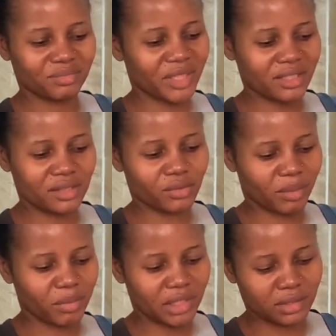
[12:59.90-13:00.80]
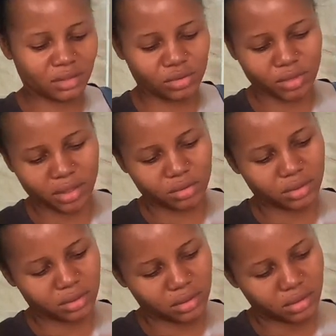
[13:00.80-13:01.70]
plenty ripe plantains, so I
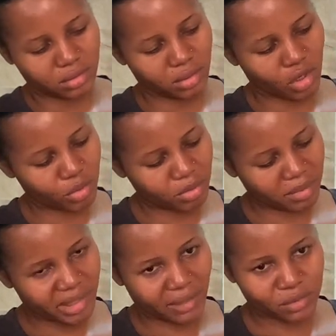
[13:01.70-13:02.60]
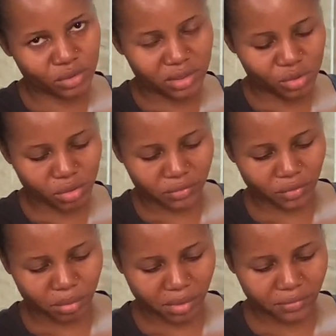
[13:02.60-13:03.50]
got this. I'll probably have to eat this one
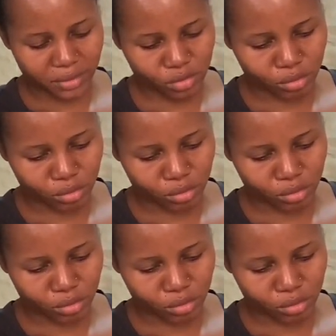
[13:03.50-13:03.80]
for breakfast